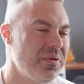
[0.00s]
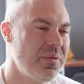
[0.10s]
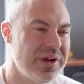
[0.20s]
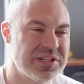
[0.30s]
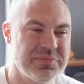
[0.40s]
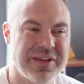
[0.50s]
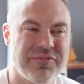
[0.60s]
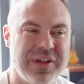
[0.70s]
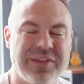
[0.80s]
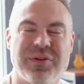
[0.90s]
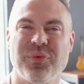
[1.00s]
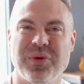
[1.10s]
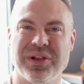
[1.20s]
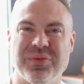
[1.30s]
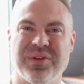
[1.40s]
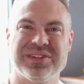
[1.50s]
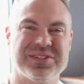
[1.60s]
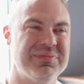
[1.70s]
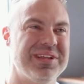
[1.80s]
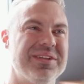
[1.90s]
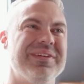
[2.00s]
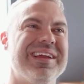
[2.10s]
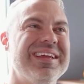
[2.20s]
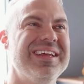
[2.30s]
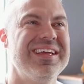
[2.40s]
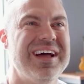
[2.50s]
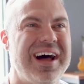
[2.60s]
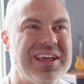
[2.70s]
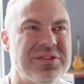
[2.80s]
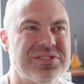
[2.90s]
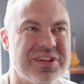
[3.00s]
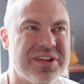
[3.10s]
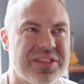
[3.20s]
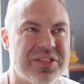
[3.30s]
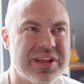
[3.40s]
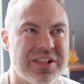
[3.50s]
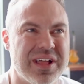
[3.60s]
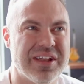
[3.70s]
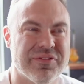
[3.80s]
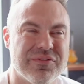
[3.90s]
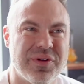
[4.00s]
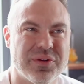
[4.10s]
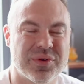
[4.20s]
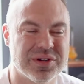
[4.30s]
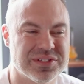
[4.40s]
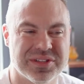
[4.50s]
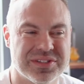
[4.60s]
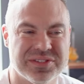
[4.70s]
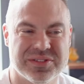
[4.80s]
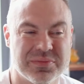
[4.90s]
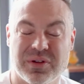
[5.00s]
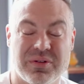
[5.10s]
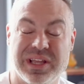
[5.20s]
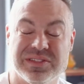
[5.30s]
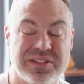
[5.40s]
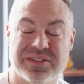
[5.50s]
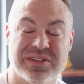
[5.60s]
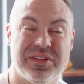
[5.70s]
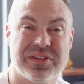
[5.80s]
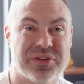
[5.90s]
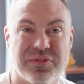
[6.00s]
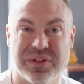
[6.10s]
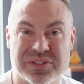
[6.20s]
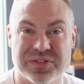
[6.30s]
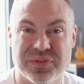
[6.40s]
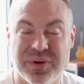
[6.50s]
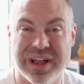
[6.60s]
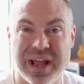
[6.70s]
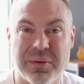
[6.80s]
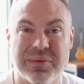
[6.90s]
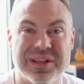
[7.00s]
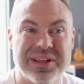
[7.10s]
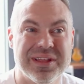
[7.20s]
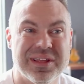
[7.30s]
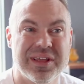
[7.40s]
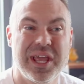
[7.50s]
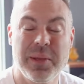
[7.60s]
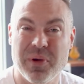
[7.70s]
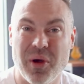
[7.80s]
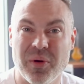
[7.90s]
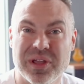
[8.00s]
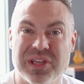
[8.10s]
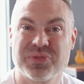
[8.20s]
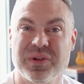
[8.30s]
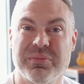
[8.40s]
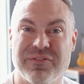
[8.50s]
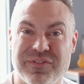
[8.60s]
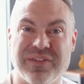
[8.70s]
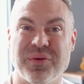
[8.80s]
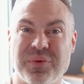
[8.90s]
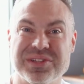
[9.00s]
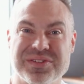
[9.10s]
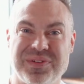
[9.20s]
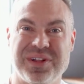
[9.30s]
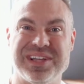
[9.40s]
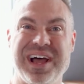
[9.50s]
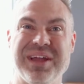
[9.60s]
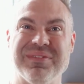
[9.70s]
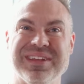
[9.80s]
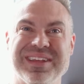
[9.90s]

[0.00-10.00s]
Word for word: What is my favorite word and what does it mean to me? I used to think a lot of fun words, and this is some craziness into the goofiness of who I am. Hippo is one of my favorite words of all time.